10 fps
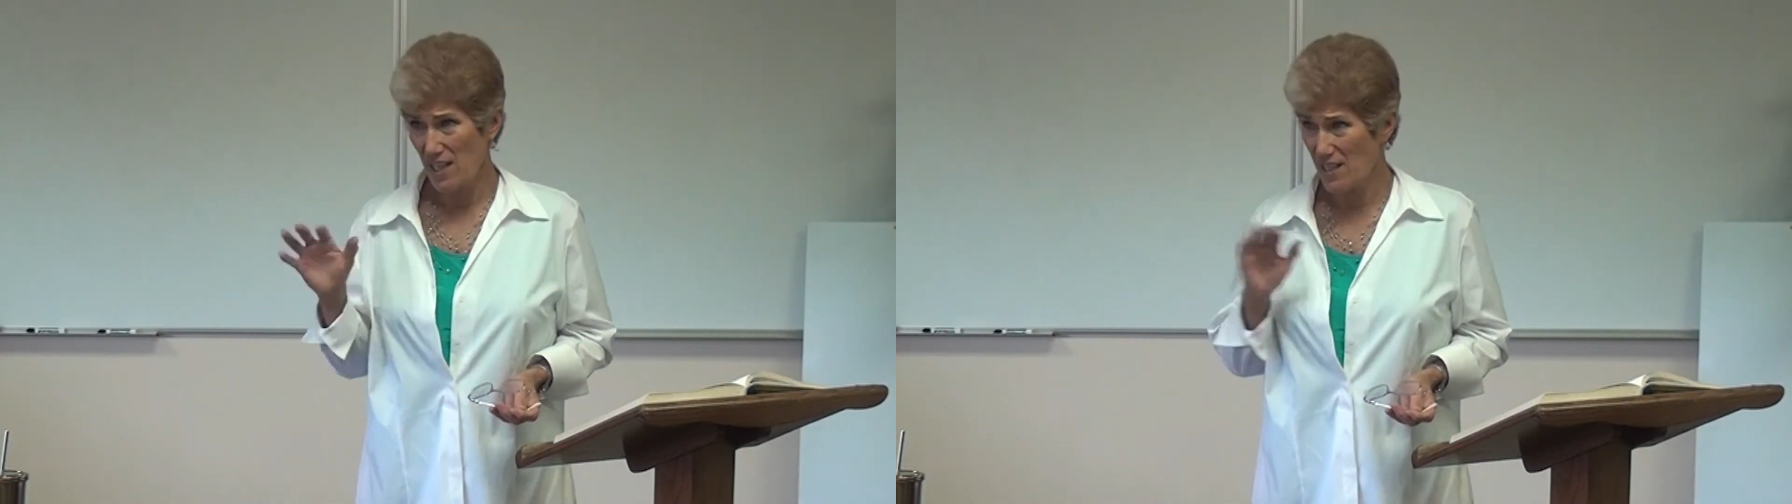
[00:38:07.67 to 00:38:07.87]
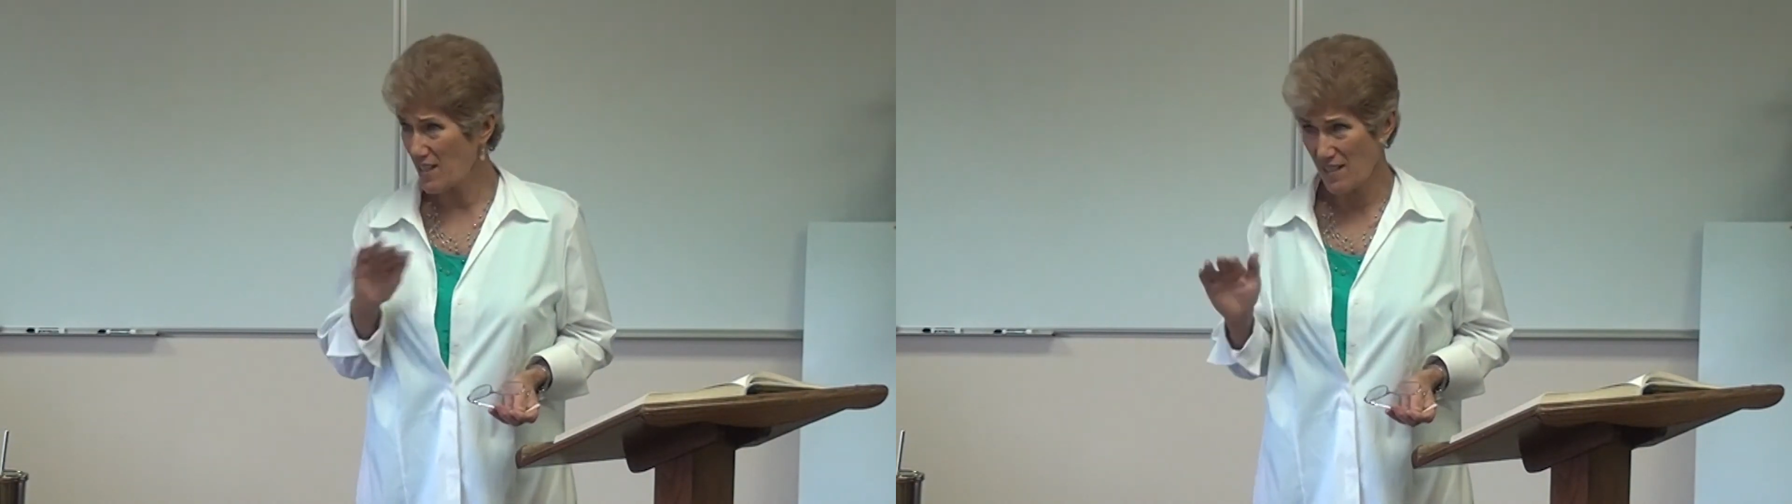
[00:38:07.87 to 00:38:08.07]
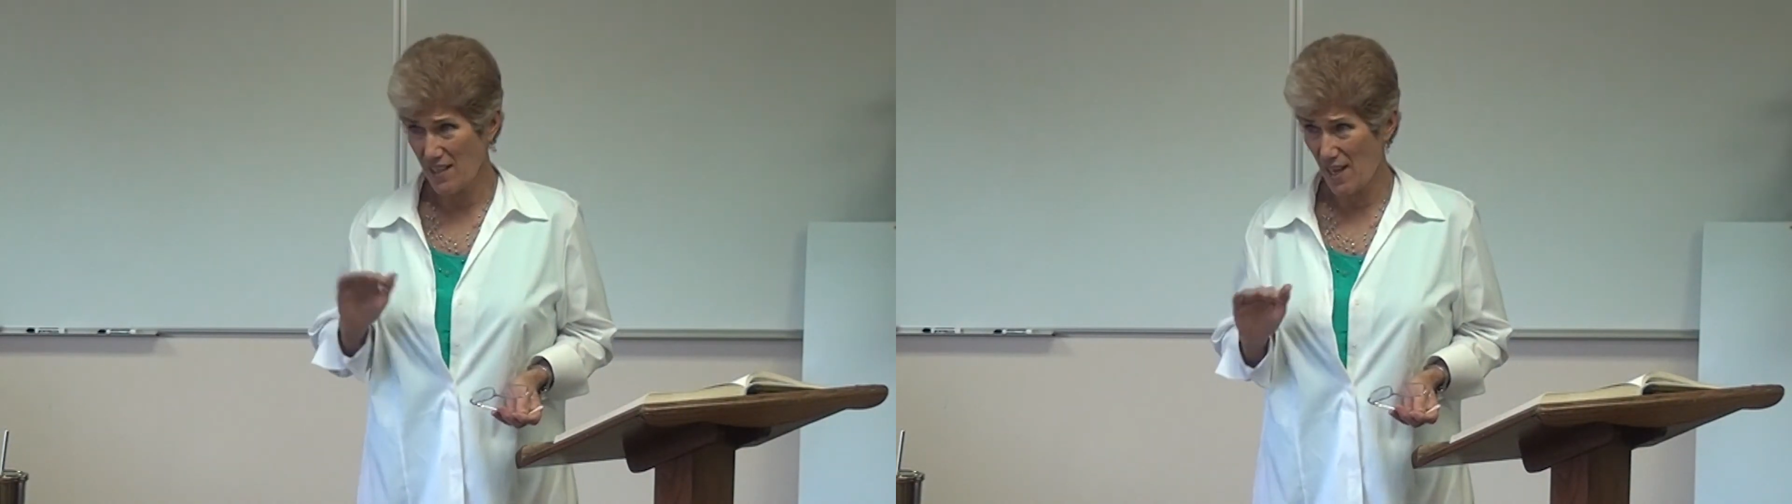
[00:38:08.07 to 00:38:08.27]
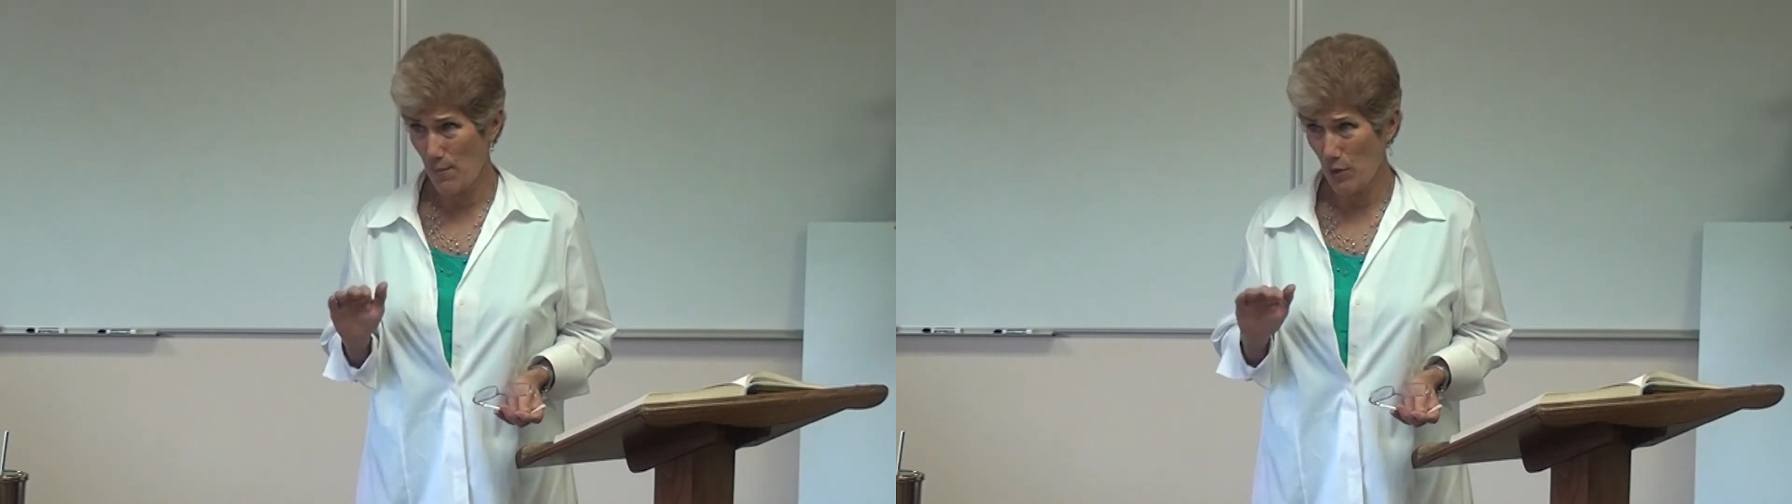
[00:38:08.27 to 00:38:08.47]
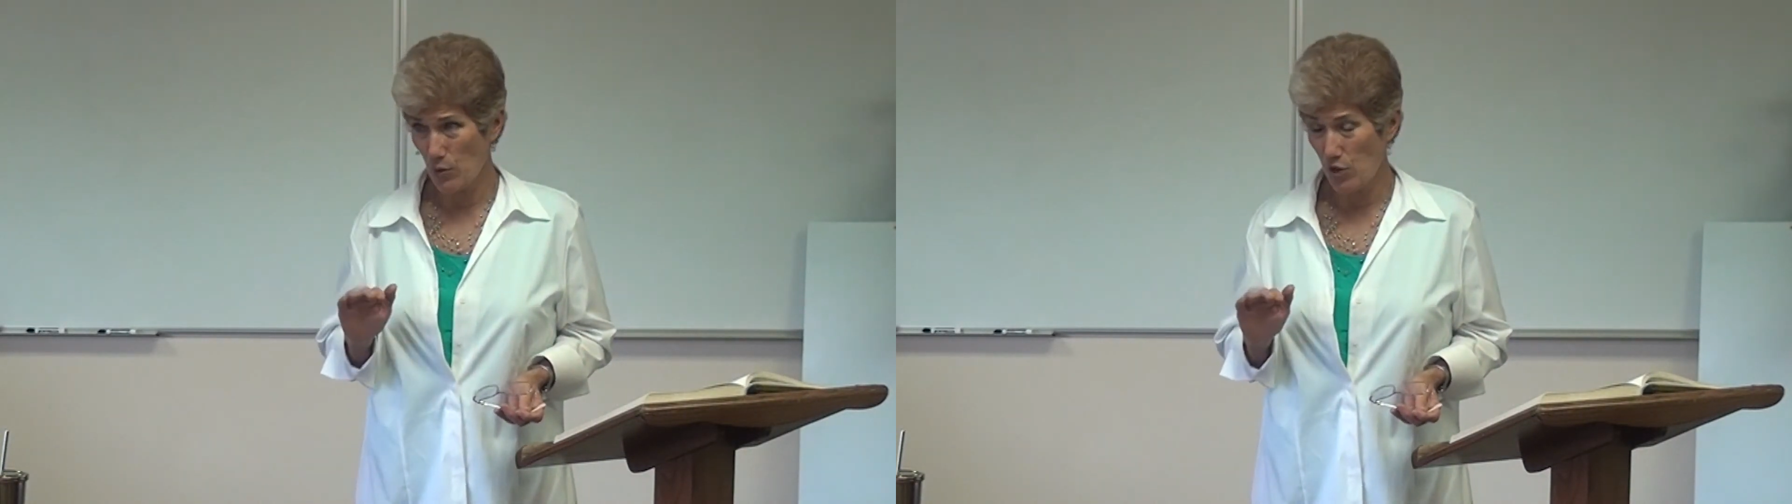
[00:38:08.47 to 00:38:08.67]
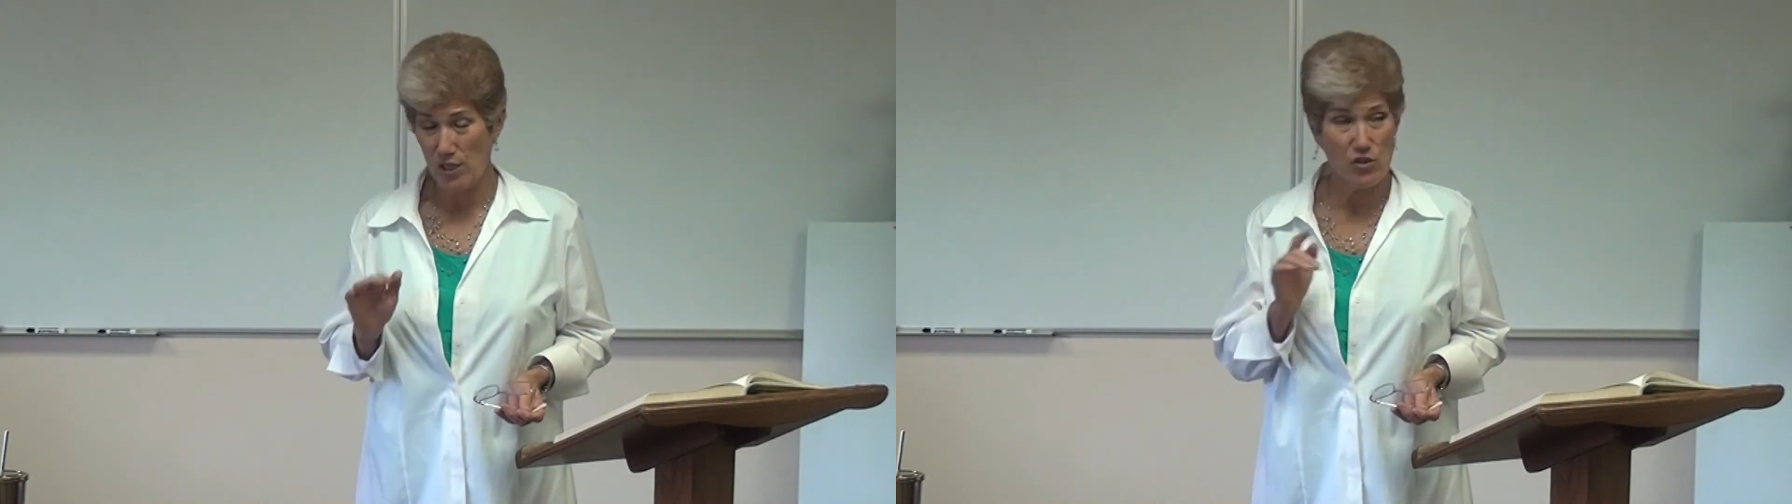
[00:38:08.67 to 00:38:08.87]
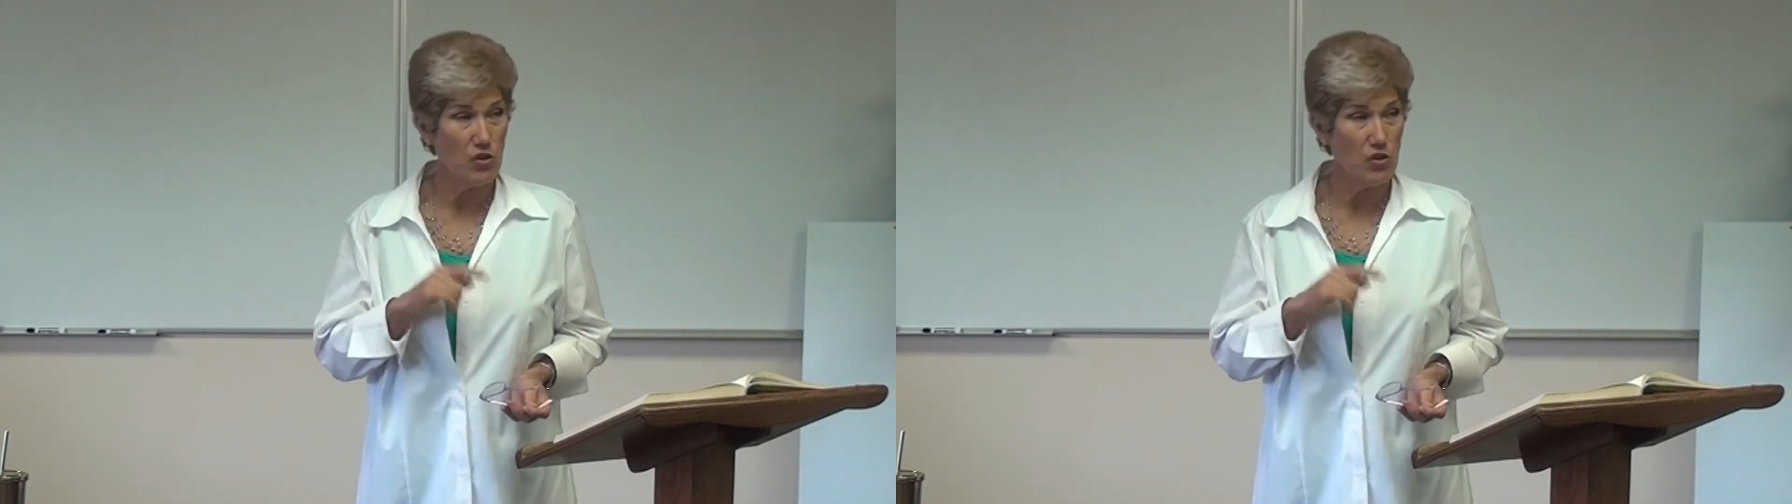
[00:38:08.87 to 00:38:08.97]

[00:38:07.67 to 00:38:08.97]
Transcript: isn't a chemical change.